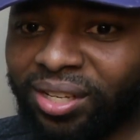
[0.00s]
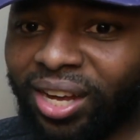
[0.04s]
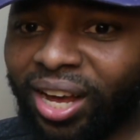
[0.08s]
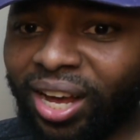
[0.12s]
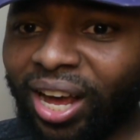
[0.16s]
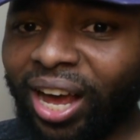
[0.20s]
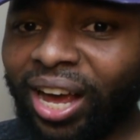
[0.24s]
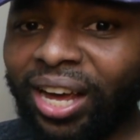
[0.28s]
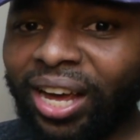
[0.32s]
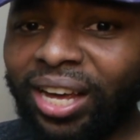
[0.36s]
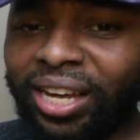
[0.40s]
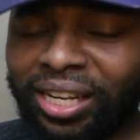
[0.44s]

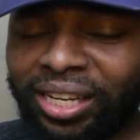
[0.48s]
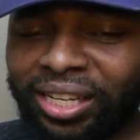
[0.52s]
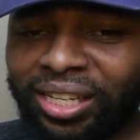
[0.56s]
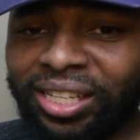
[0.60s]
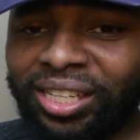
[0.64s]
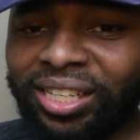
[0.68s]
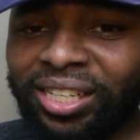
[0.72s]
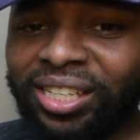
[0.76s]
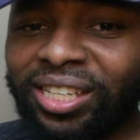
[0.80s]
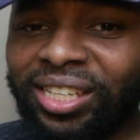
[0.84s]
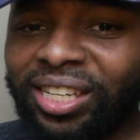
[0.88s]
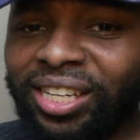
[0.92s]
Hey,
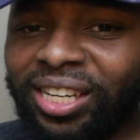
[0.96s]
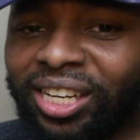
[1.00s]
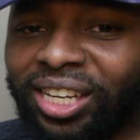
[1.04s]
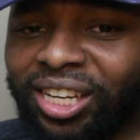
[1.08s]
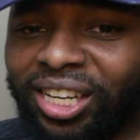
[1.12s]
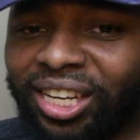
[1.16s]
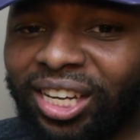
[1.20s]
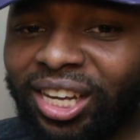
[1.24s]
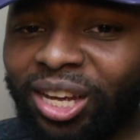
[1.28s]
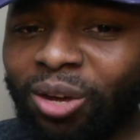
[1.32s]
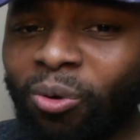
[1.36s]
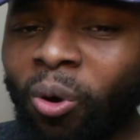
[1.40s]

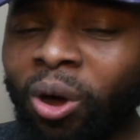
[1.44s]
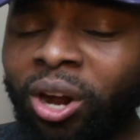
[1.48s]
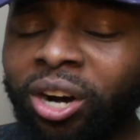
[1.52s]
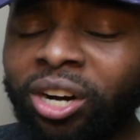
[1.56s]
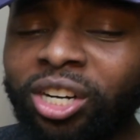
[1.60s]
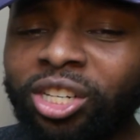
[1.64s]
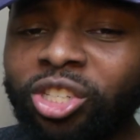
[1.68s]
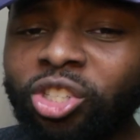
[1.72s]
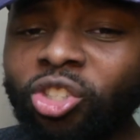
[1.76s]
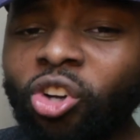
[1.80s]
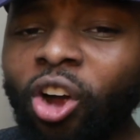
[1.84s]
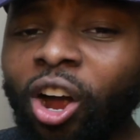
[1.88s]
he one
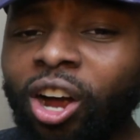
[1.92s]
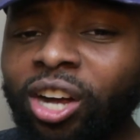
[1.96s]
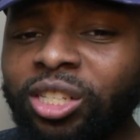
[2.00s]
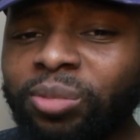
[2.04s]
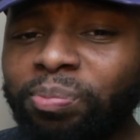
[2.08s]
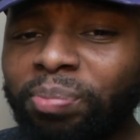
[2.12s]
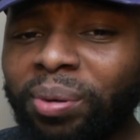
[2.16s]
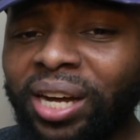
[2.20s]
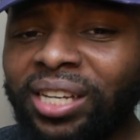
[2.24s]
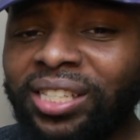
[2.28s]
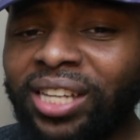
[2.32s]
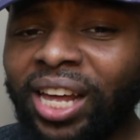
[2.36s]
of the
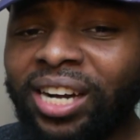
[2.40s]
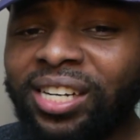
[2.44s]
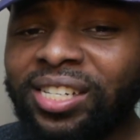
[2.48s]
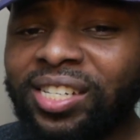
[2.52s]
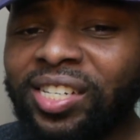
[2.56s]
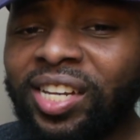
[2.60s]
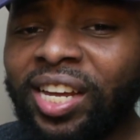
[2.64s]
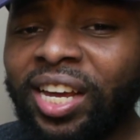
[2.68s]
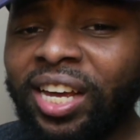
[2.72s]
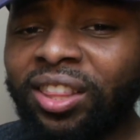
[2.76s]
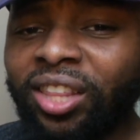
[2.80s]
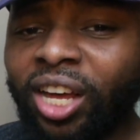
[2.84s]
strongest players I done
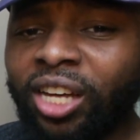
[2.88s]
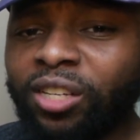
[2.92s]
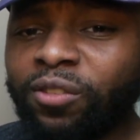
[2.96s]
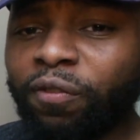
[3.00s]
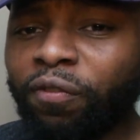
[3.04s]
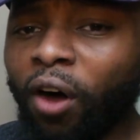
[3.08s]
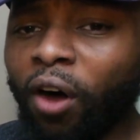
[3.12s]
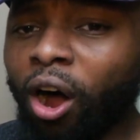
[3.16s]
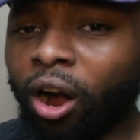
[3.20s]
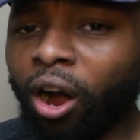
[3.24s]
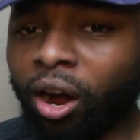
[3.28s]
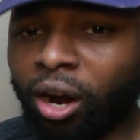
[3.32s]
seen thus
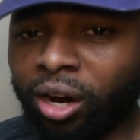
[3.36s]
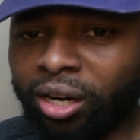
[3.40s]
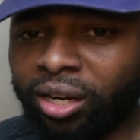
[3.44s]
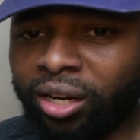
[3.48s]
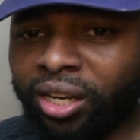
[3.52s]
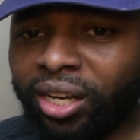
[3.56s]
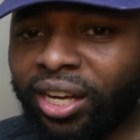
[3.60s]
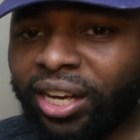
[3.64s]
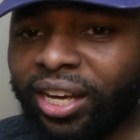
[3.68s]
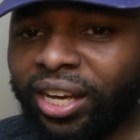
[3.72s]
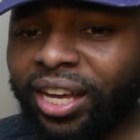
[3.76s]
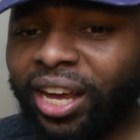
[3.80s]
far.
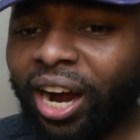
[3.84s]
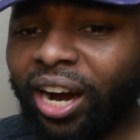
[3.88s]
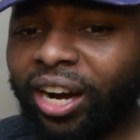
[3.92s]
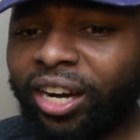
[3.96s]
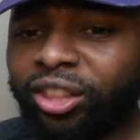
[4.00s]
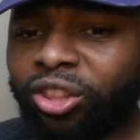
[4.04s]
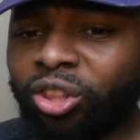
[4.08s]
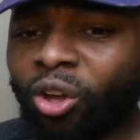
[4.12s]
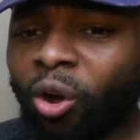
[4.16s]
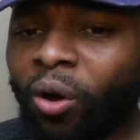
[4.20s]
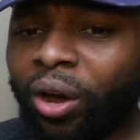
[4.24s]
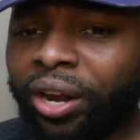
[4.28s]
He out
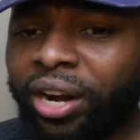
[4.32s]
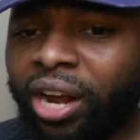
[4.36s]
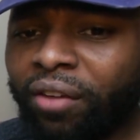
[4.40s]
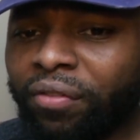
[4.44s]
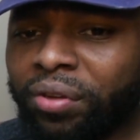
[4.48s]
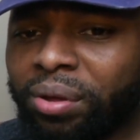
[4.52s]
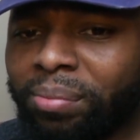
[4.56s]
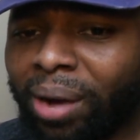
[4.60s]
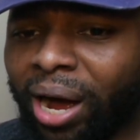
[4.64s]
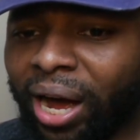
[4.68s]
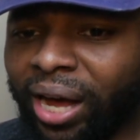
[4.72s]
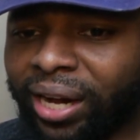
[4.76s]
here throwing
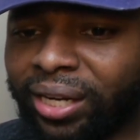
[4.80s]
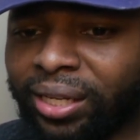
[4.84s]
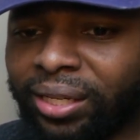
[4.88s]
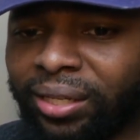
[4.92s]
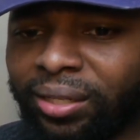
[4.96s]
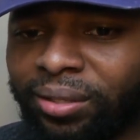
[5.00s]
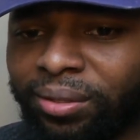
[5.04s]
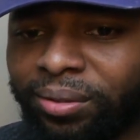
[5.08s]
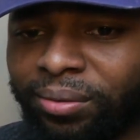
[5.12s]
everybody.